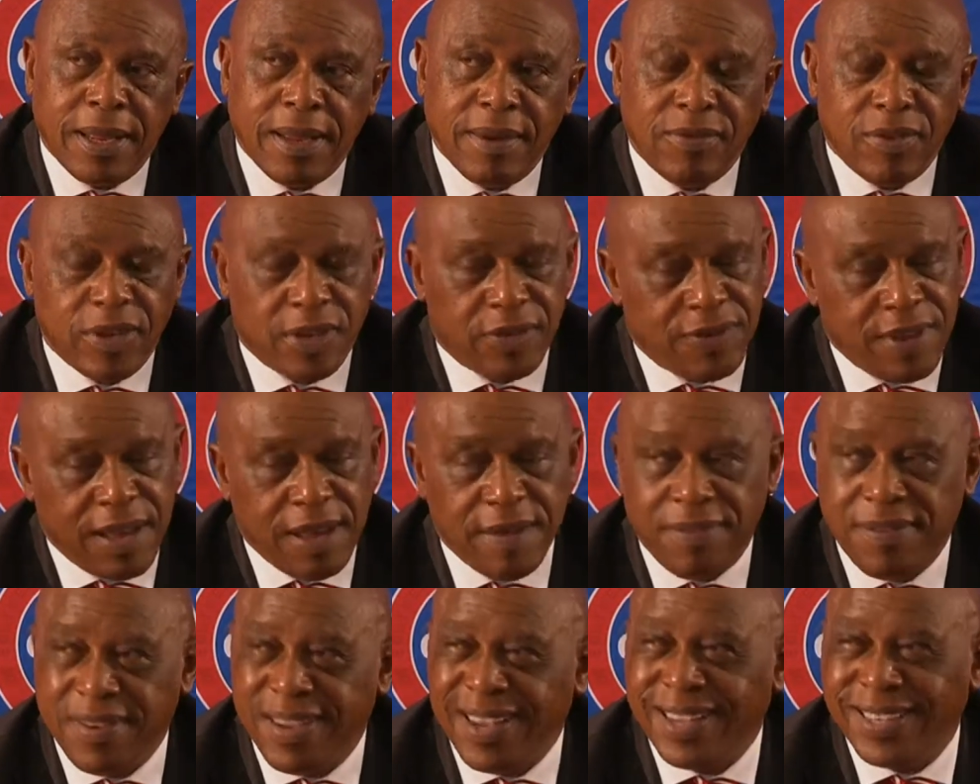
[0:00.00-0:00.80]
It was
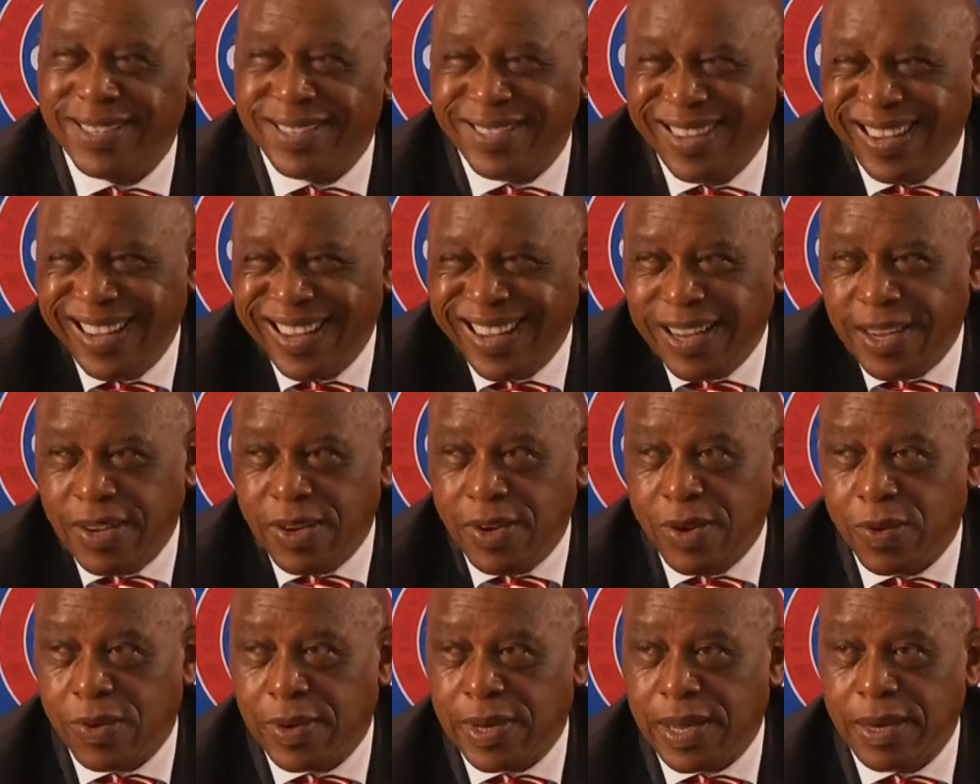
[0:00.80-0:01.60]
5 years, you
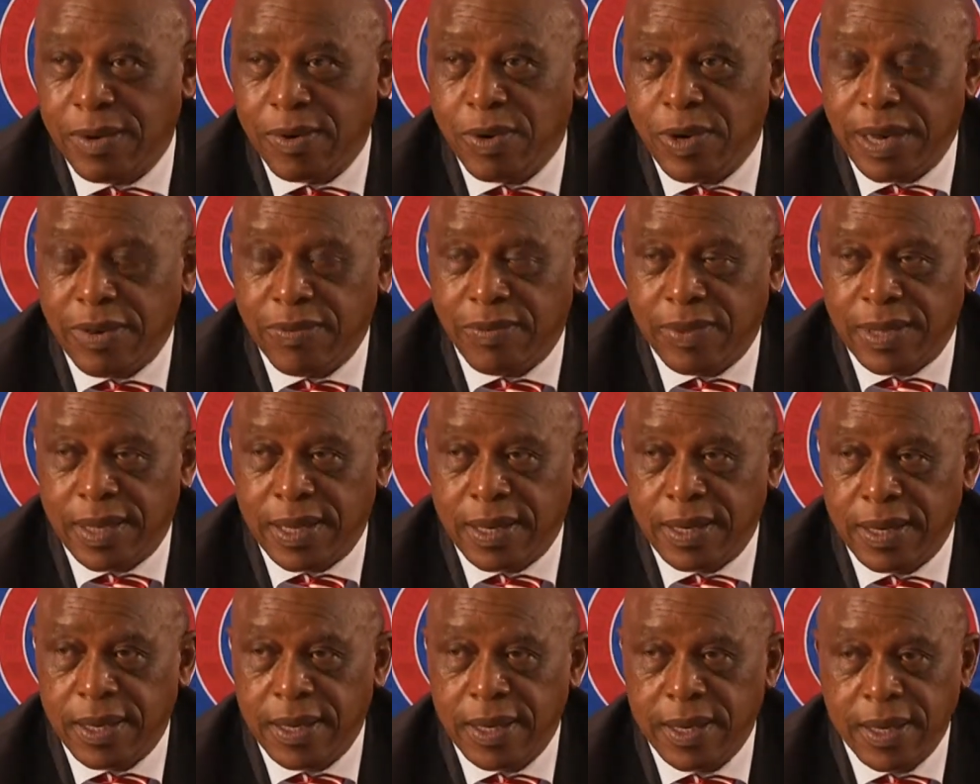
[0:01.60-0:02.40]
know, we can leave with
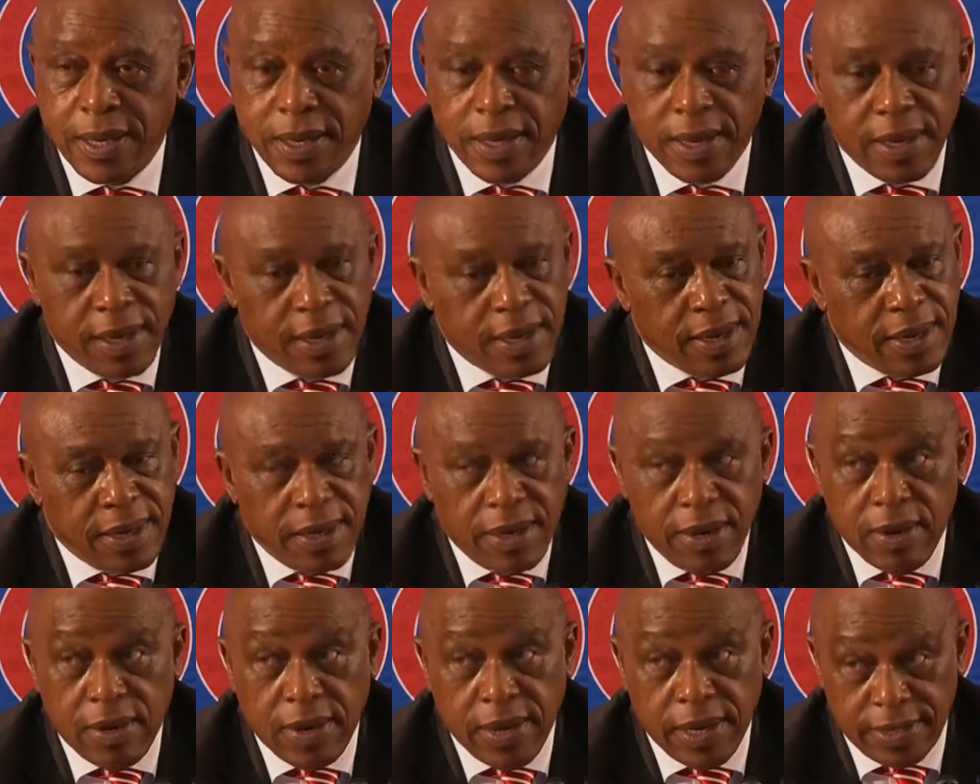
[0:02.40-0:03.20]
it.
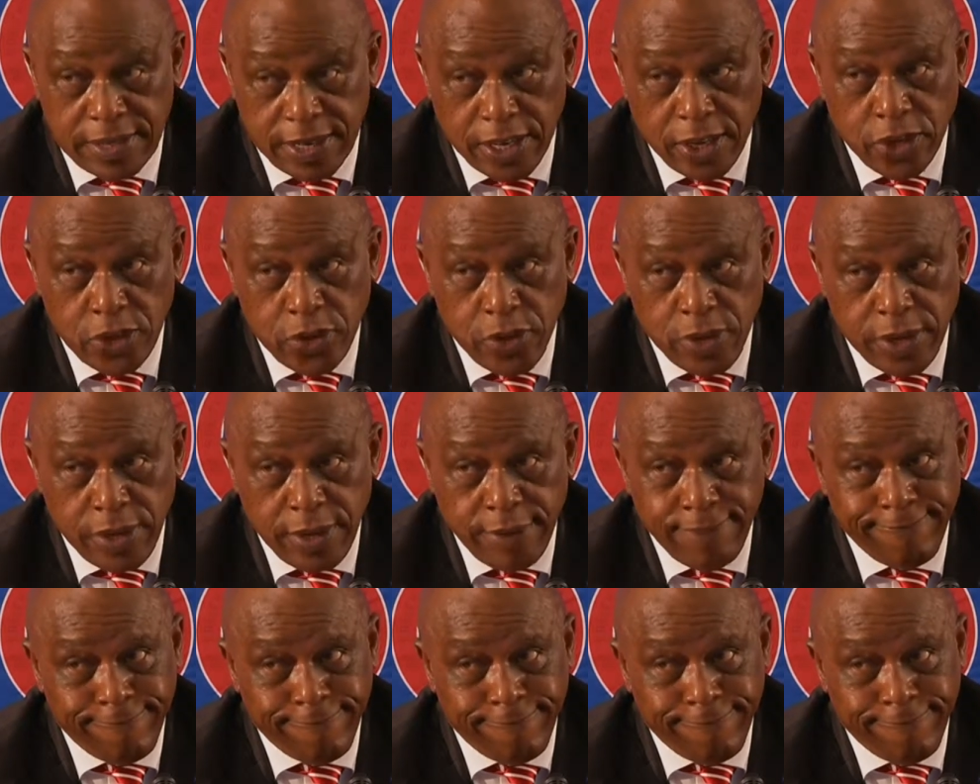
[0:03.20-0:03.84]
A century,